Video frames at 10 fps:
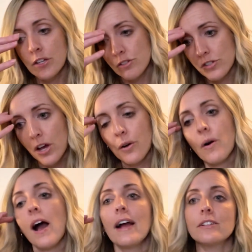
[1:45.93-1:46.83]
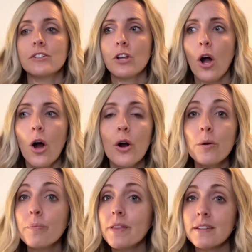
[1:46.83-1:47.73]
So I
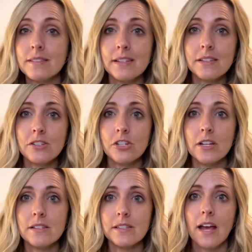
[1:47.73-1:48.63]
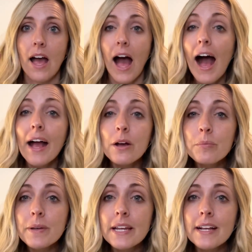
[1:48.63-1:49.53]
hope this is just
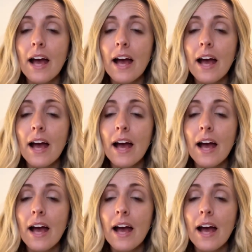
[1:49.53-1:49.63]
eye-opening.